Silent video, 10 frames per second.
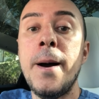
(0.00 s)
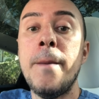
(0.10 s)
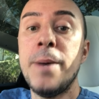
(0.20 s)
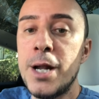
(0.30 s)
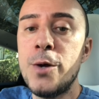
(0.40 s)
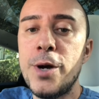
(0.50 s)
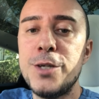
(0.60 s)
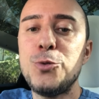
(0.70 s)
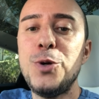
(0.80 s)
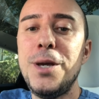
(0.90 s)
But anyways,
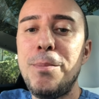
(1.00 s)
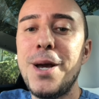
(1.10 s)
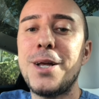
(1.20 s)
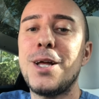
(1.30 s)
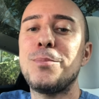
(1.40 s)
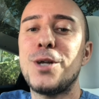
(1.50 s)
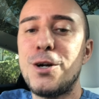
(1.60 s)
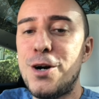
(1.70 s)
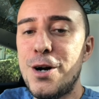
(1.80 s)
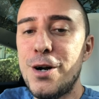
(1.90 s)
we picked up the
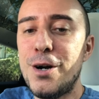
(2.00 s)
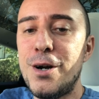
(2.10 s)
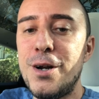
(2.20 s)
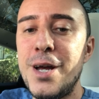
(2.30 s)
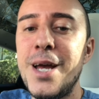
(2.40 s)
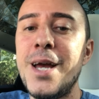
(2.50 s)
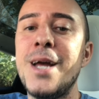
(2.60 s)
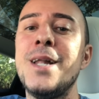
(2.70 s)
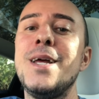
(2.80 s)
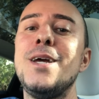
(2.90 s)
car,
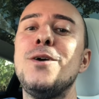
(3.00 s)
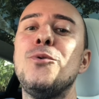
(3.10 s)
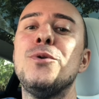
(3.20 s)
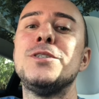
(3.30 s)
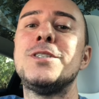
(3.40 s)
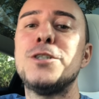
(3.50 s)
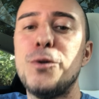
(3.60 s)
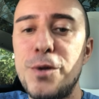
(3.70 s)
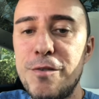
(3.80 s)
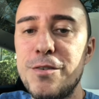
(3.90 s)
and it was
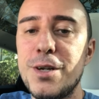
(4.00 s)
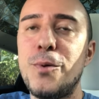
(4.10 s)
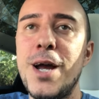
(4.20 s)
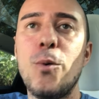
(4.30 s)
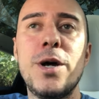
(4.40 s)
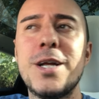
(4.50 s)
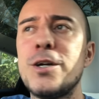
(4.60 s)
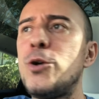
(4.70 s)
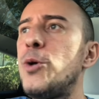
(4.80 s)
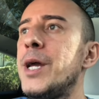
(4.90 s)
terrific, right? We had a
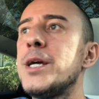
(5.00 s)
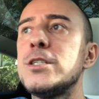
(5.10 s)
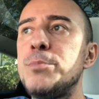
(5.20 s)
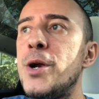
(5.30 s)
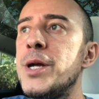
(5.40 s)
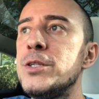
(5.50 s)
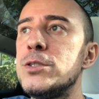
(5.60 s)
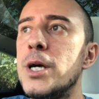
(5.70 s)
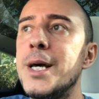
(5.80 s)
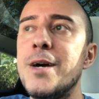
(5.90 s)
great experience,
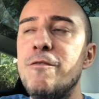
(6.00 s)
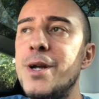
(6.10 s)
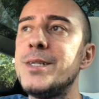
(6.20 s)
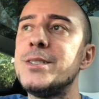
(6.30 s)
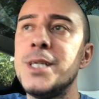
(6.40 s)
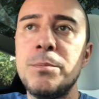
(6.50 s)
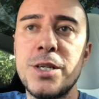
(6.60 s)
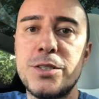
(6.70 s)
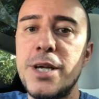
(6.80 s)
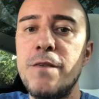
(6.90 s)
very
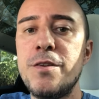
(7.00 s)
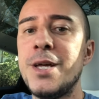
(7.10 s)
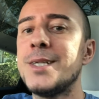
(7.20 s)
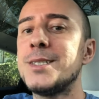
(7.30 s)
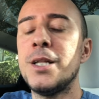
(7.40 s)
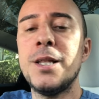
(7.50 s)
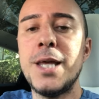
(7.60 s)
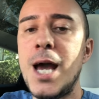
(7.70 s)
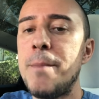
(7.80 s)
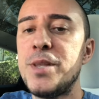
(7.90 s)
seamless. Everything's in the
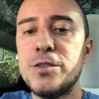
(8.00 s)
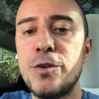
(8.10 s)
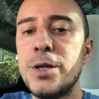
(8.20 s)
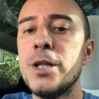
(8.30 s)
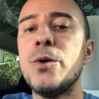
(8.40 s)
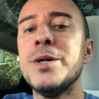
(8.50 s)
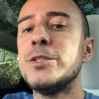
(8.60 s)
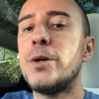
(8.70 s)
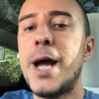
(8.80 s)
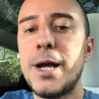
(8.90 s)
app. There's very little
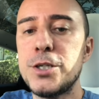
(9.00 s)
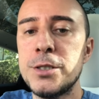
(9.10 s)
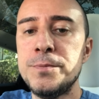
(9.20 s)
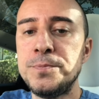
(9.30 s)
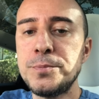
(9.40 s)
interaction.